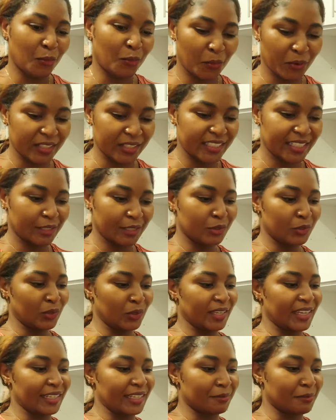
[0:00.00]
wanted to
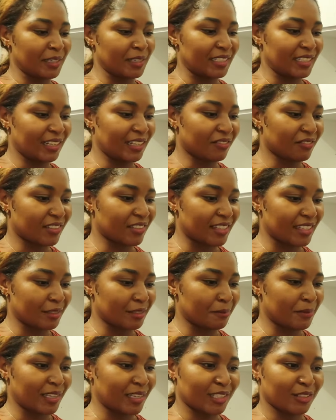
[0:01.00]
get myself
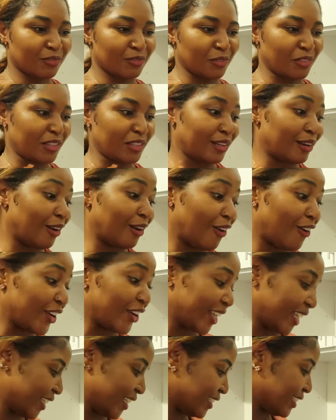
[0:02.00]
these mugs for the
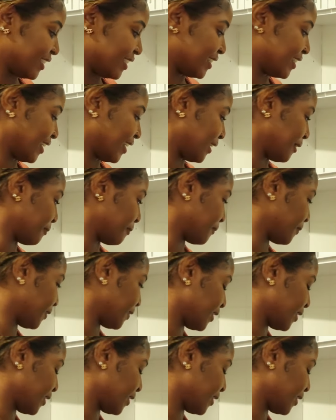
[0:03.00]
longest time.